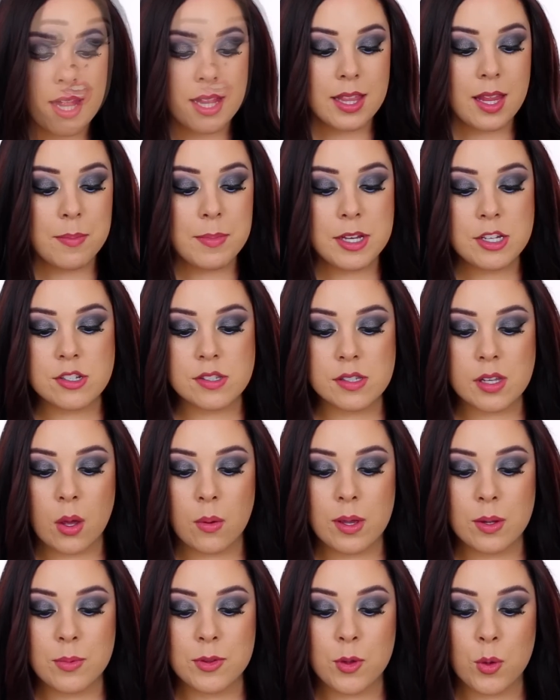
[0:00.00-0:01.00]
Let me just
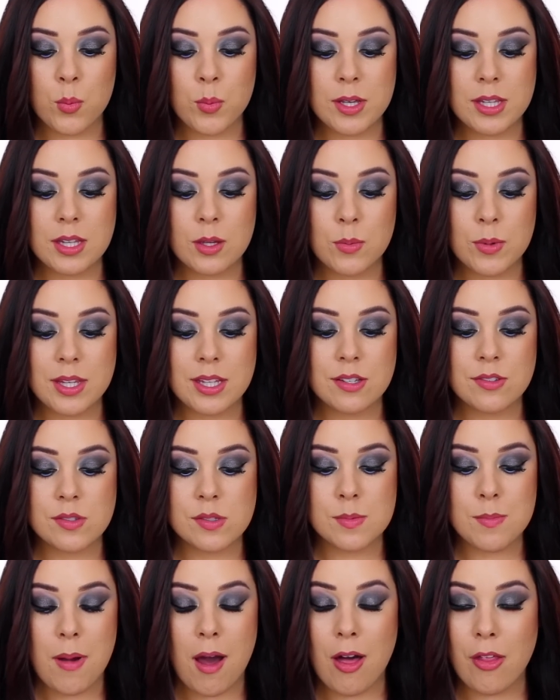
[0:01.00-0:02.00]
go in with a really, really
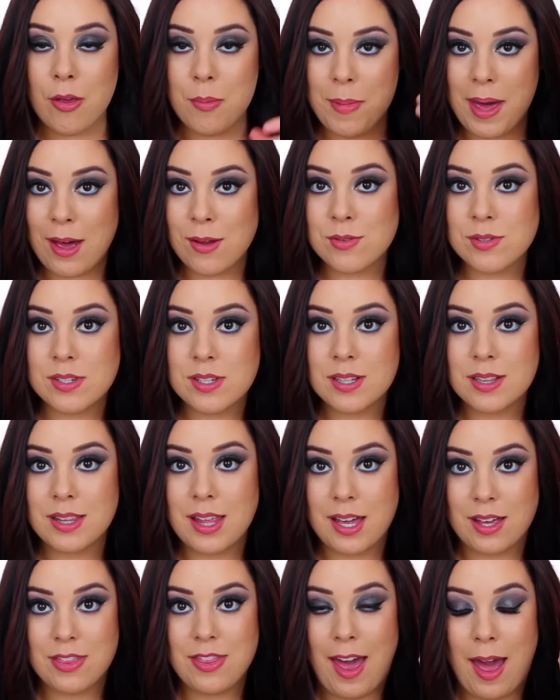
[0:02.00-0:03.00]
small amount,
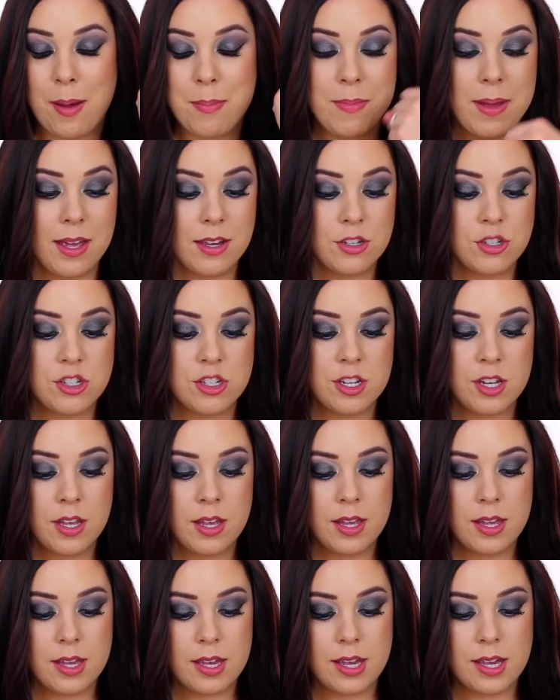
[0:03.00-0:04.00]
like that much,
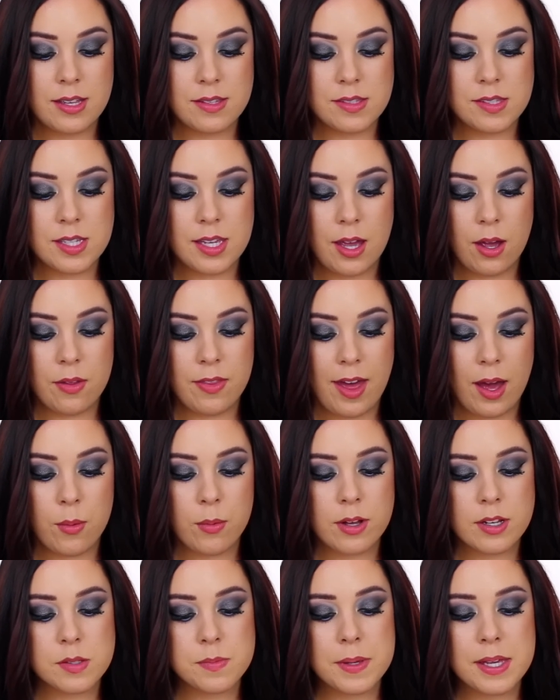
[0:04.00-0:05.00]
and see how that
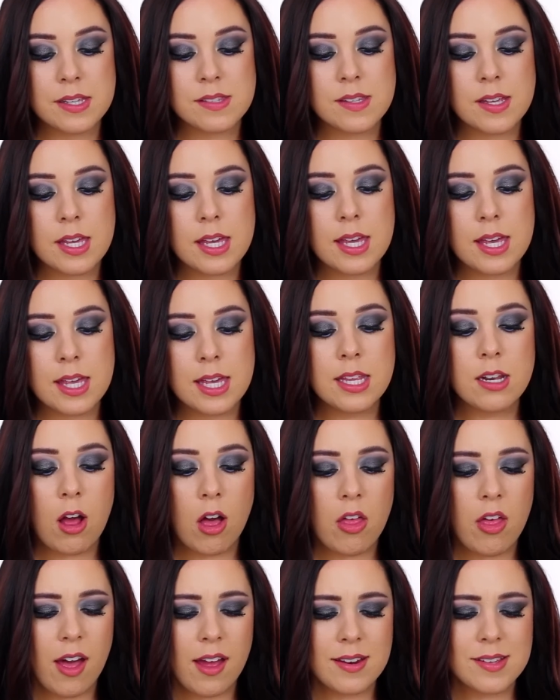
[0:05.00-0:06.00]
works. Because in
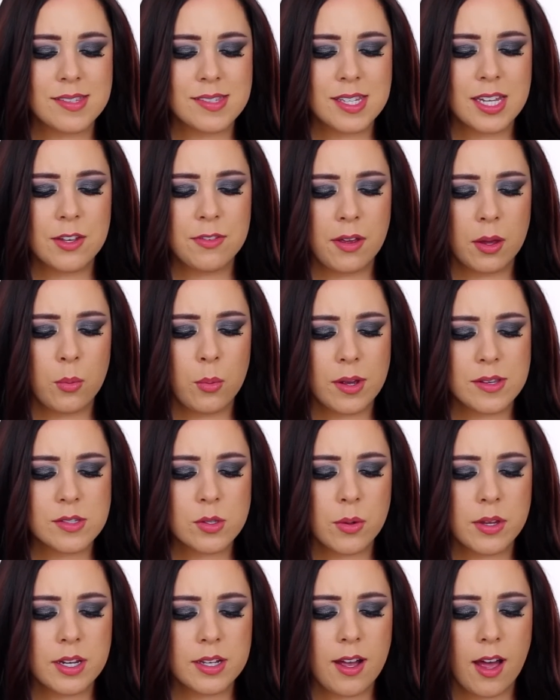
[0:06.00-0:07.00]
all honesty, if I was
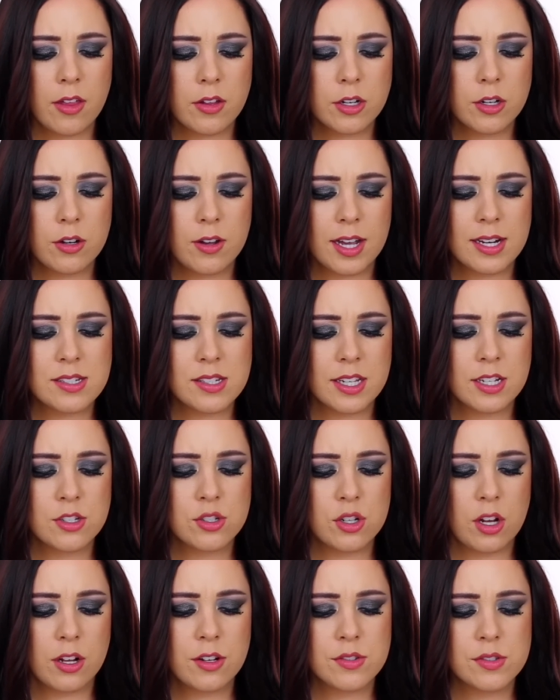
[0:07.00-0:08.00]
going to color correct
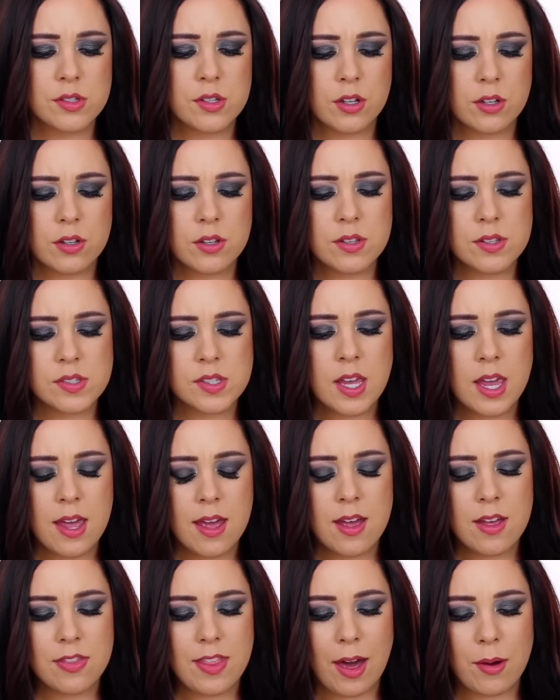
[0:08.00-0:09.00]
like dark circles,
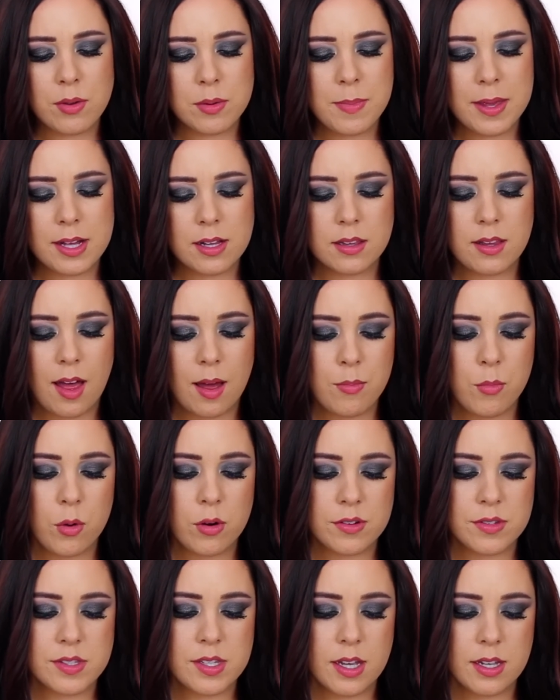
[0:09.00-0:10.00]
that would make a lot
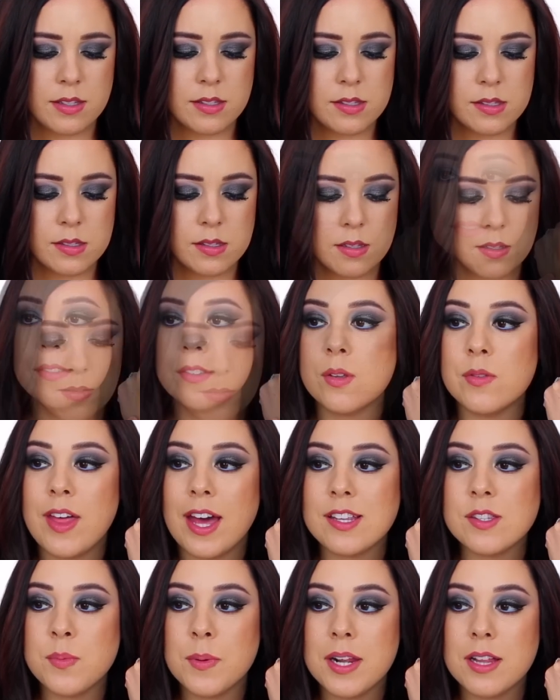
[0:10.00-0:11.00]
more sense so
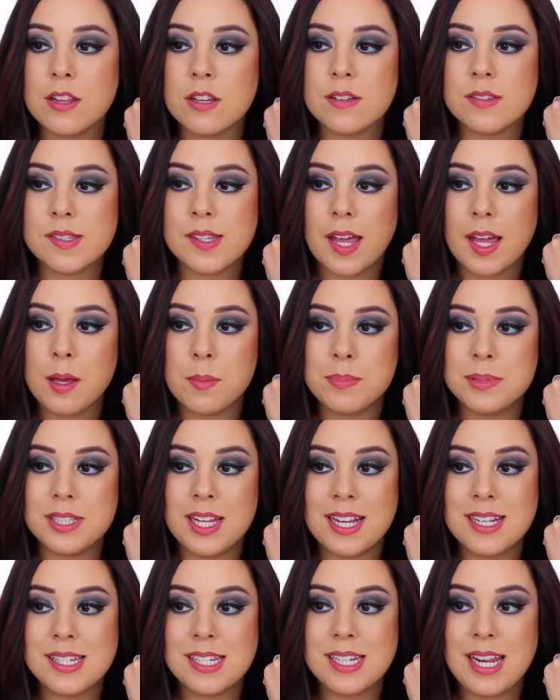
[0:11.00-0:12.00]
that's what it looks like
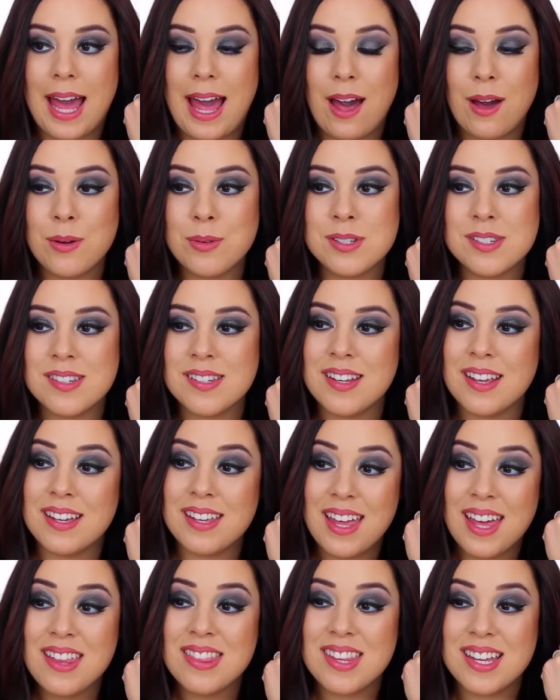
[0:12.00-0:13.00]
blended out.
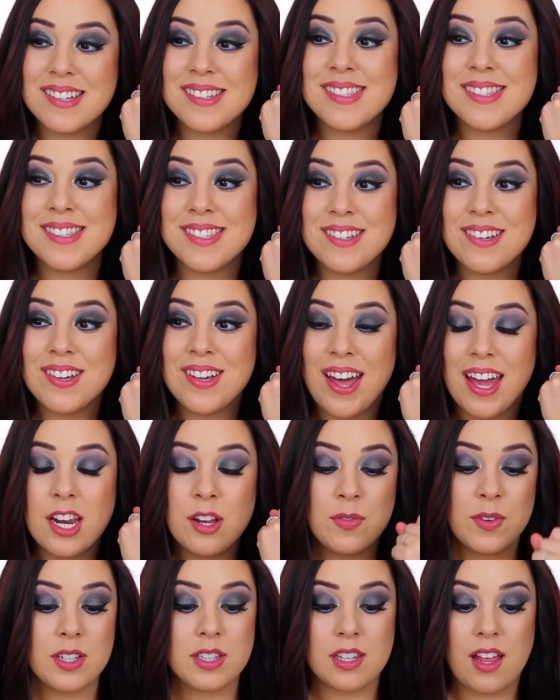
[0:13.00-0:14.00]
Again, that's still
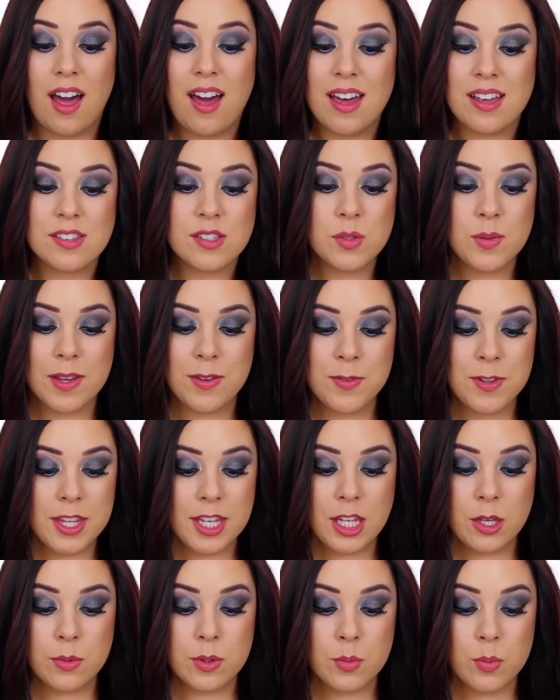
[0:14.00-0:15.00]
kind of a lot. So I feel
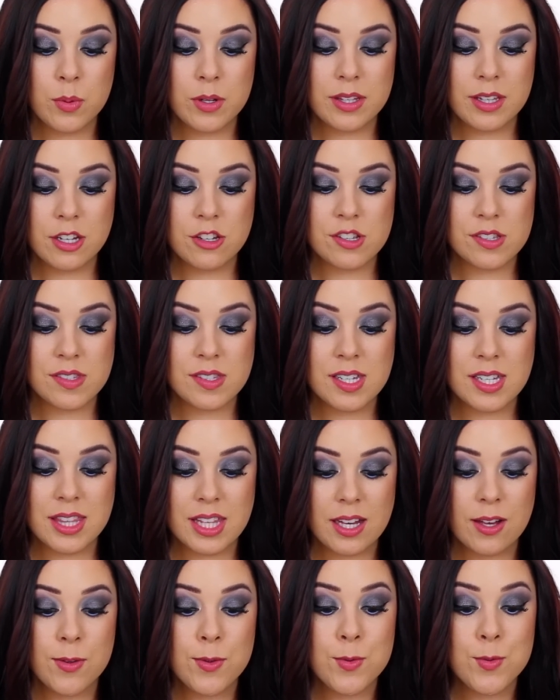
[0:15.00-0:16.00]
like you would really just need
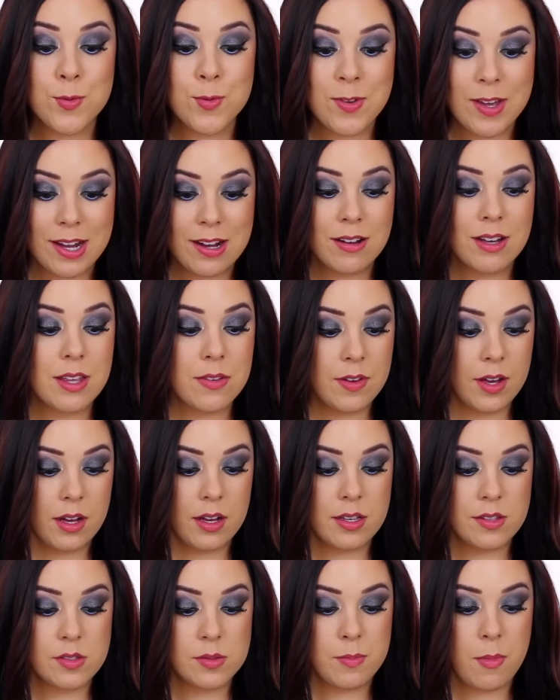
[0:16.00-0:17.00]
like a very,
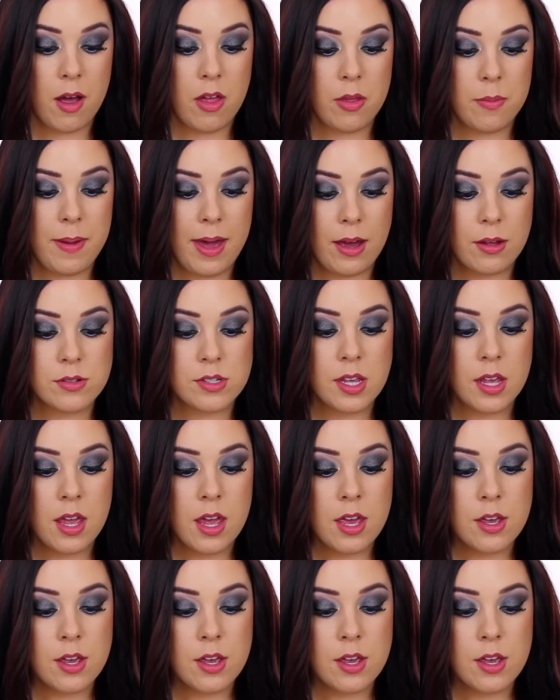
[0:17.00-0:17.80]
very small amount.